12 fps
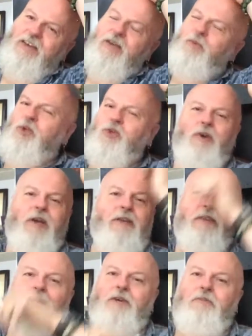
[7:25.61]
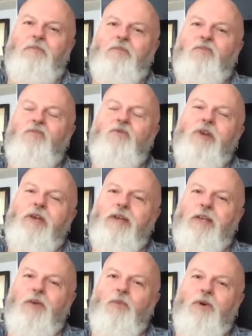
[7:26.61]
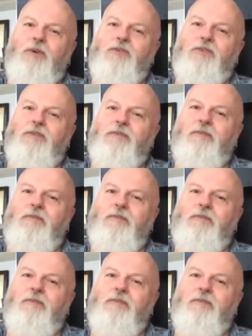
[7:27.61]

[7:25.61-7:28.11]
He was great though, really was.